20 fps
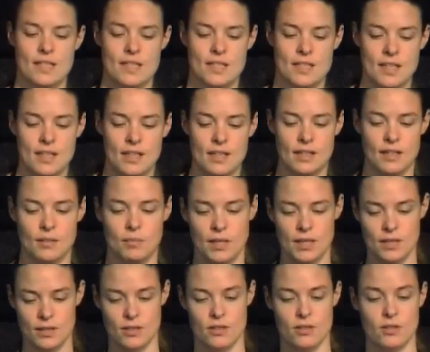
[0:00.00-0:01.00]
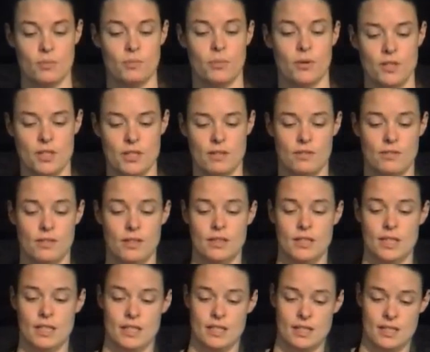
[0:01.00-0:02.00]
seed and min to use positive infinity
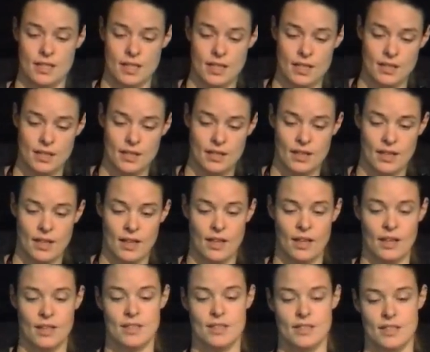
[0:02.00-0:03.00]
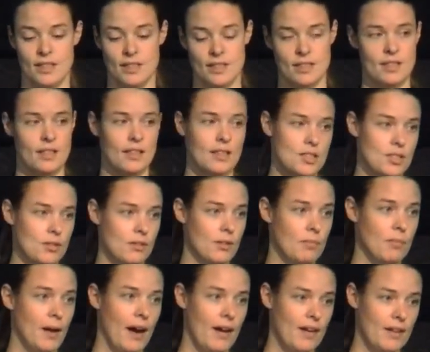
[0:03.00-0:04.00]
as seed. Seed is the initial
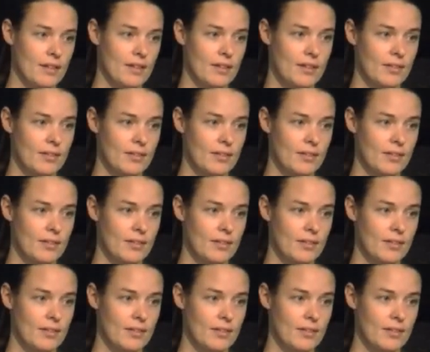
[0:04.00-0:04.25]
comparand.